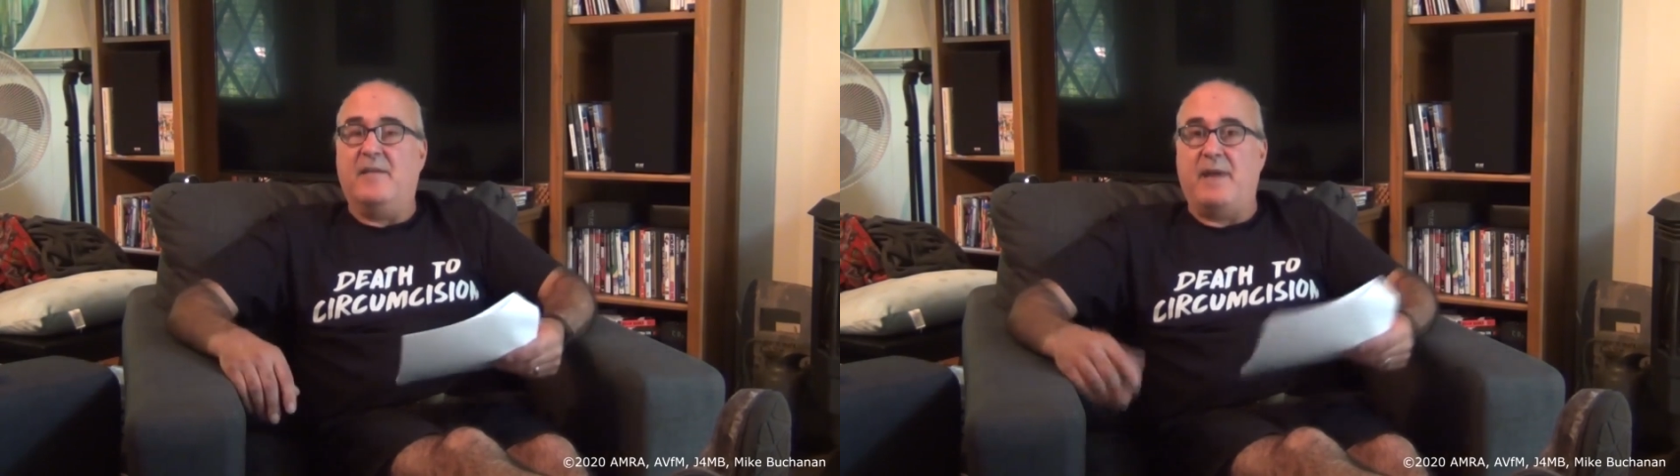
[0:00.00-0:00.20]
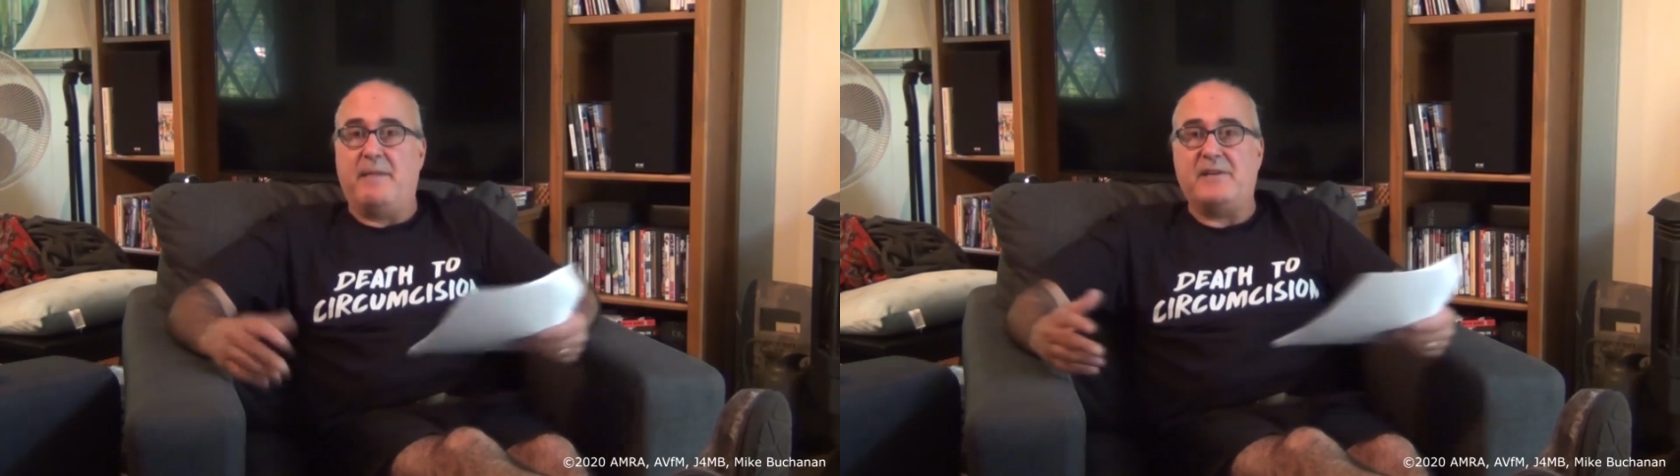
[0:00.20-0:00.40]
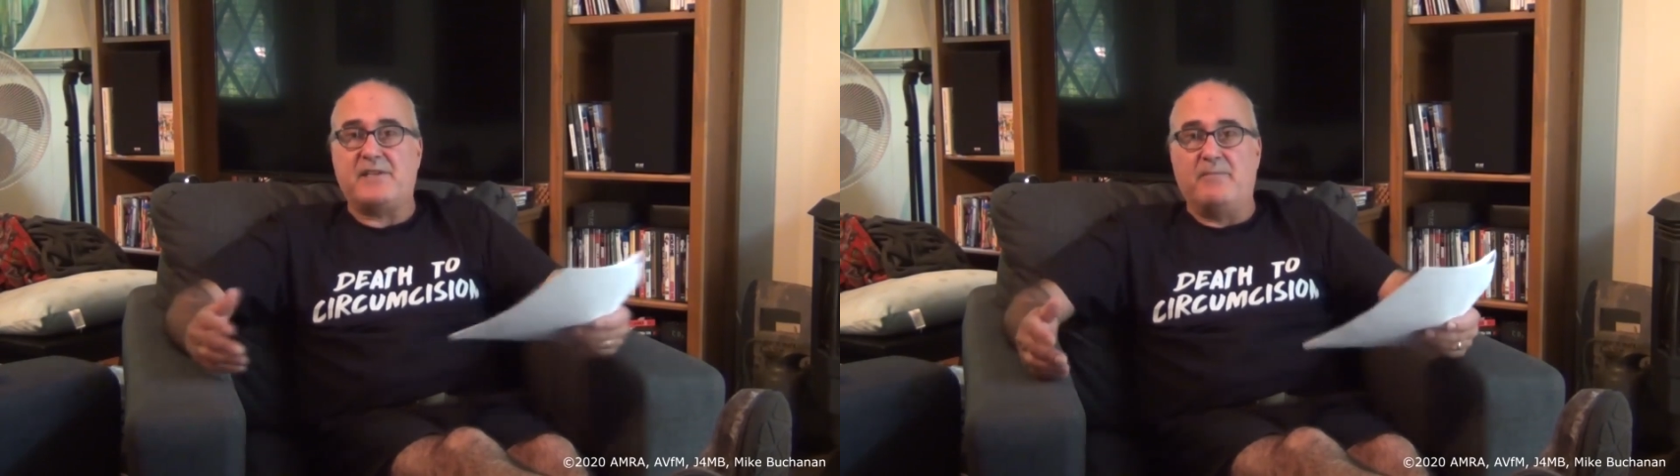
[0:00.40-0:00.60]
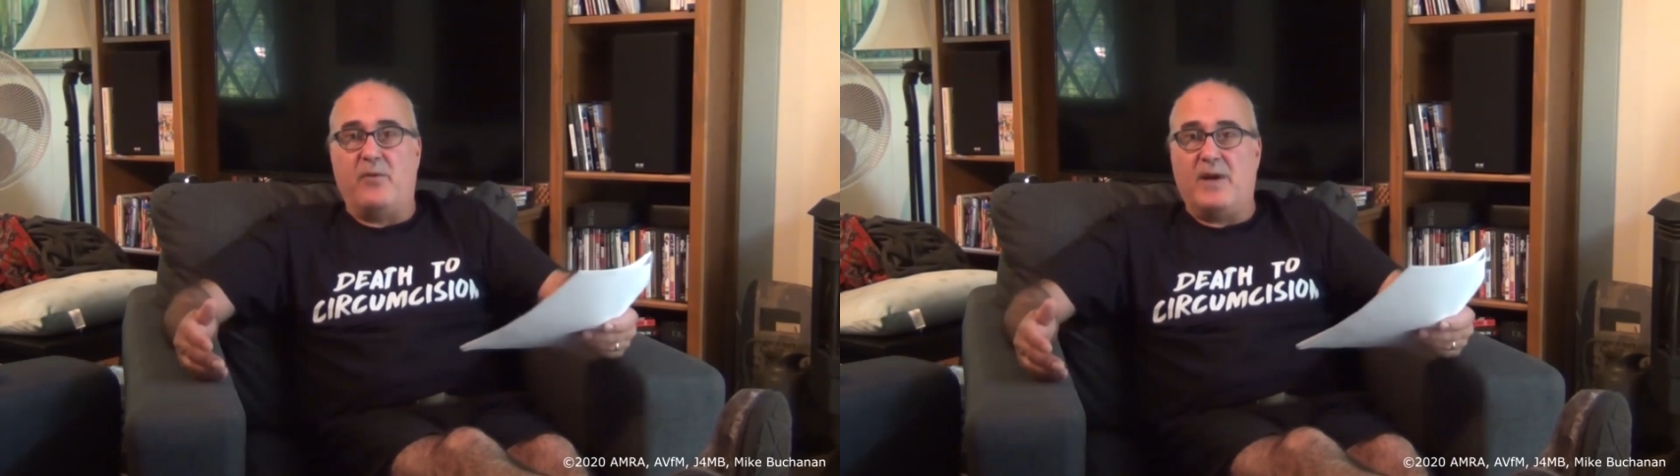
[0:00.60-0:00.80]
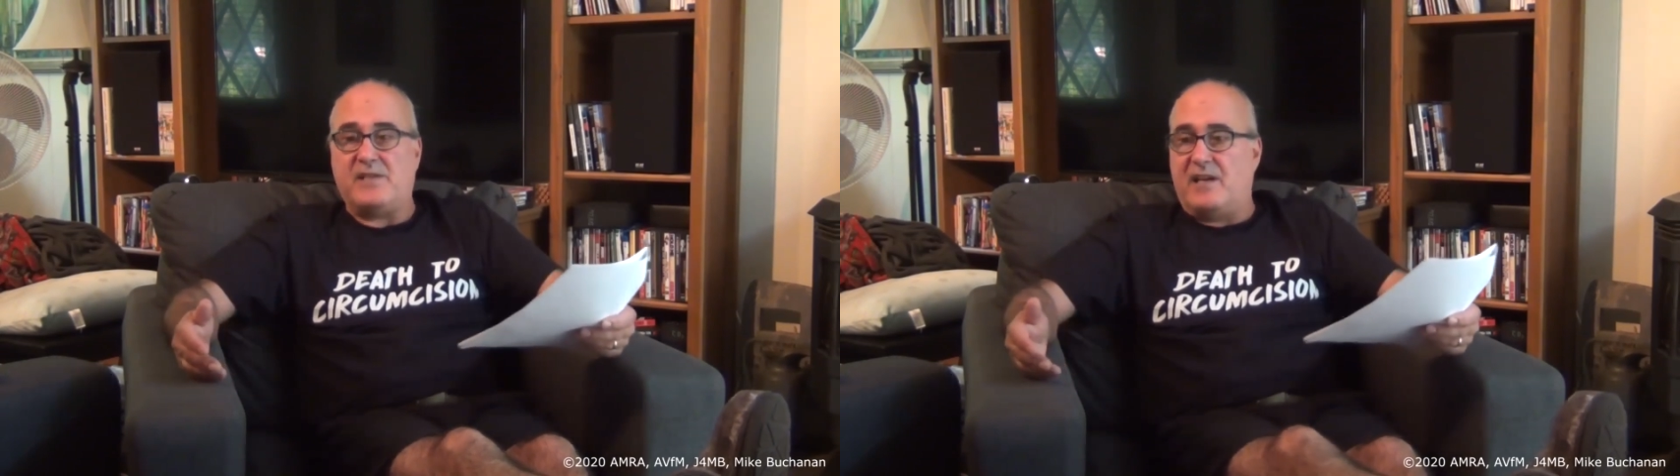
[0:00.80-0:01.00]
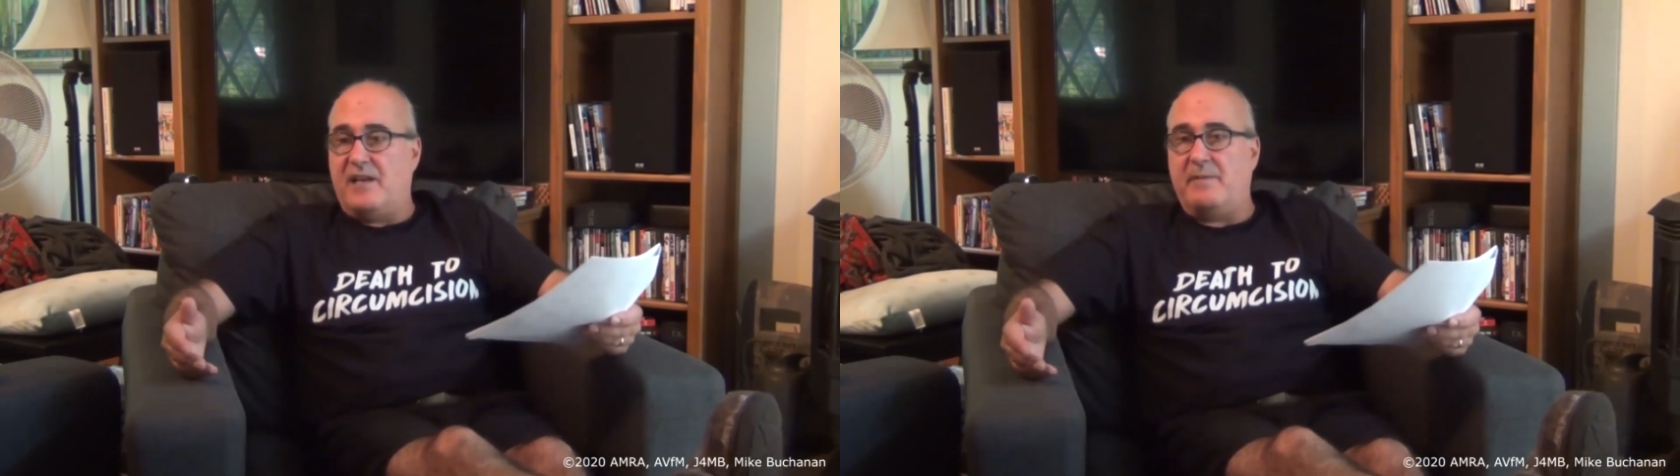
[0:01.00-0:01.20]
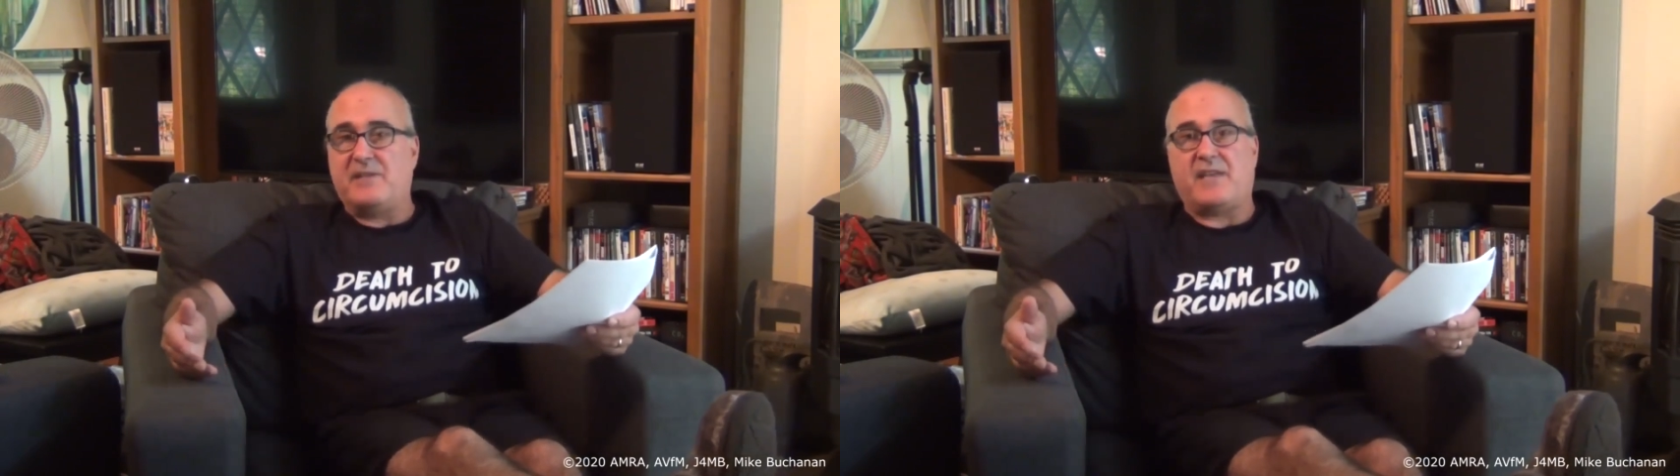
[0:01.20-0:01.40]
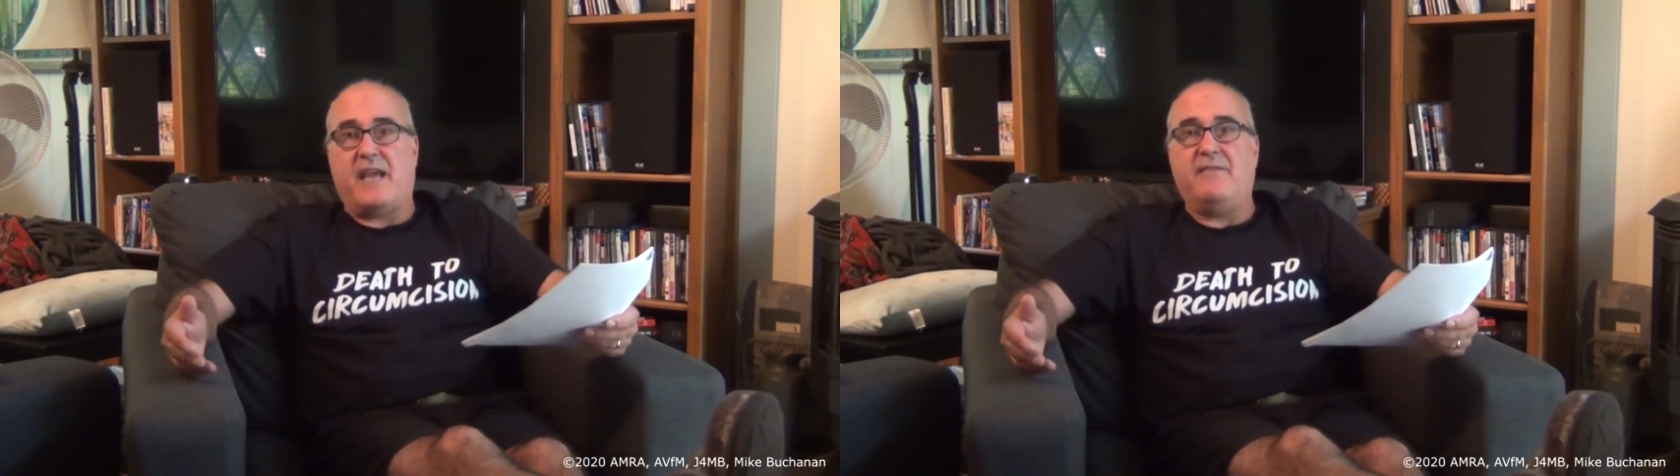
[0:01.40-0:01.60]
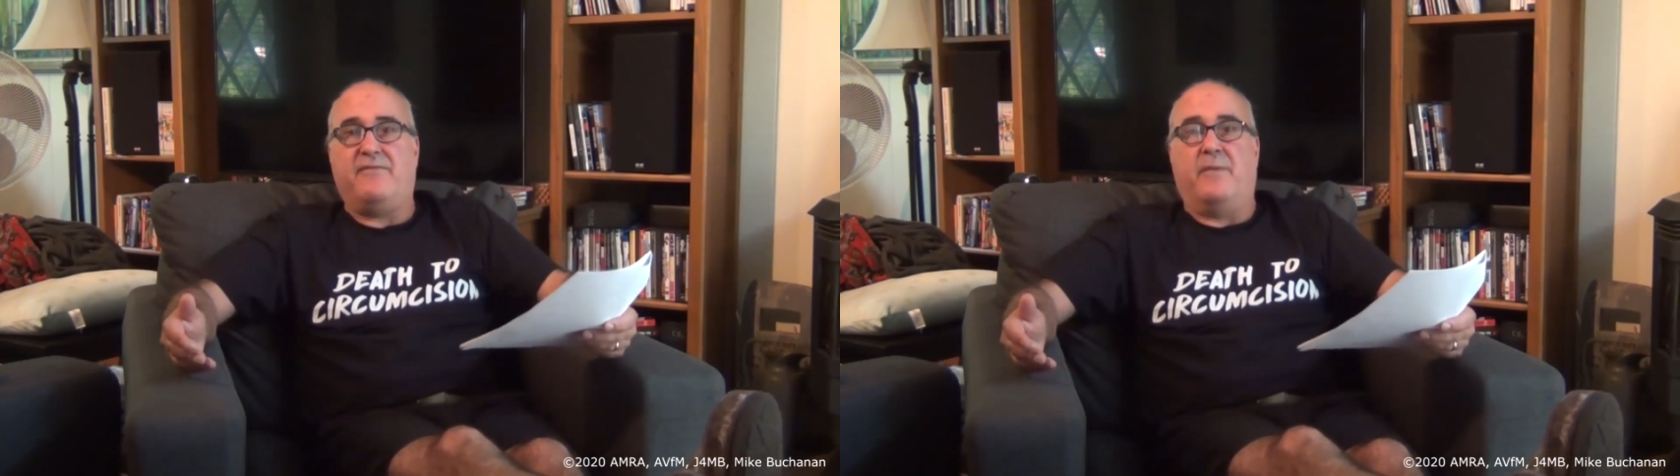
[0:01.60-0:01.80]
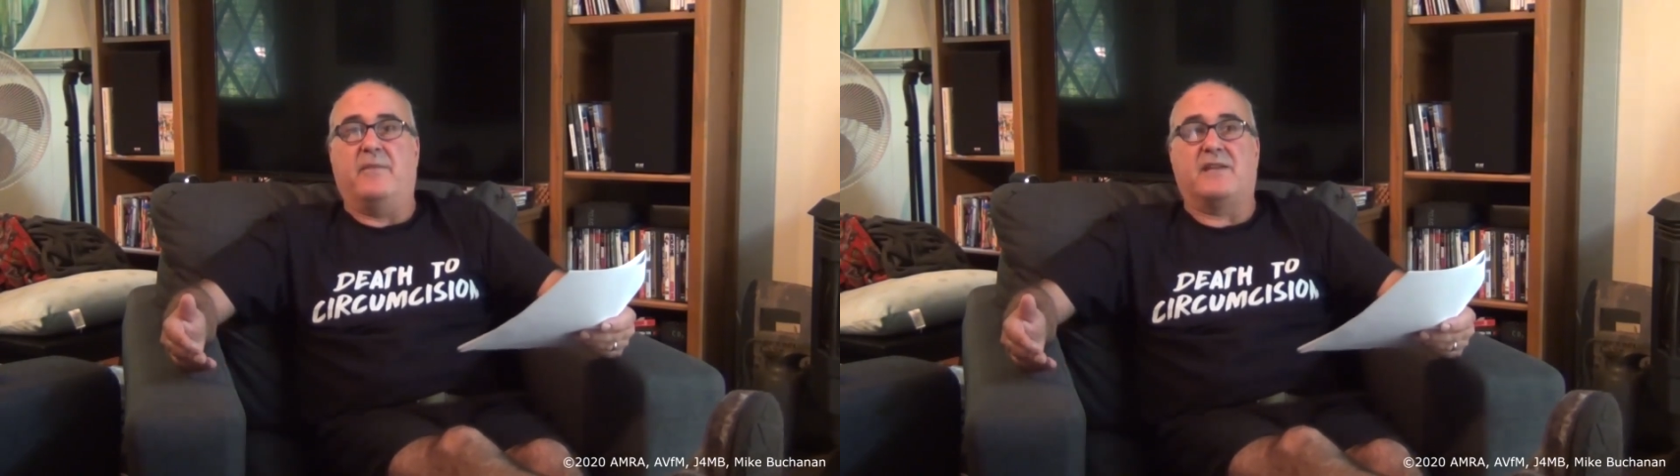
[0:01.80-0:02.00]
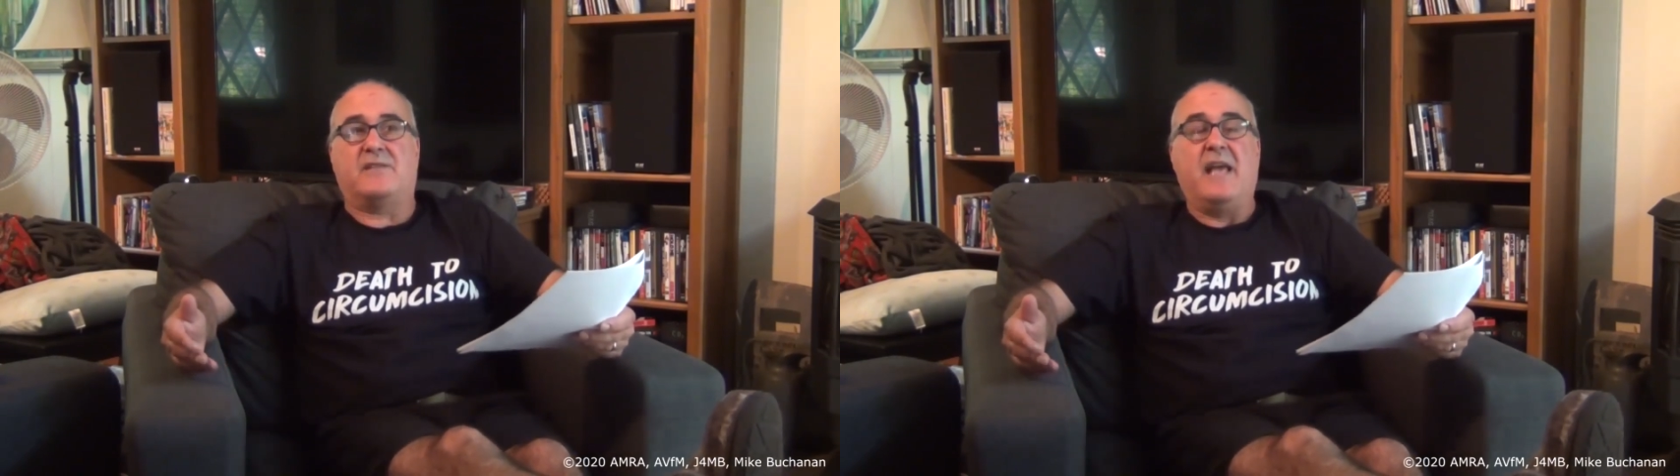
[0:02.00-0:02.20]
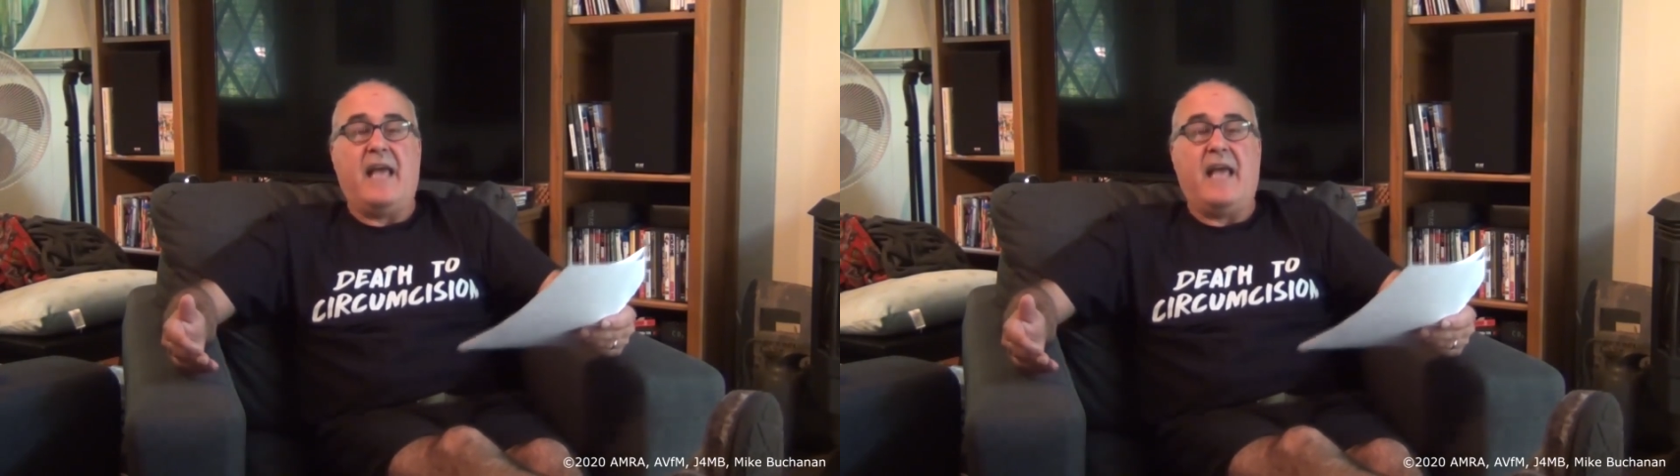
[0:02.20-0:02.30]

maybe some boys are going to be saved from this.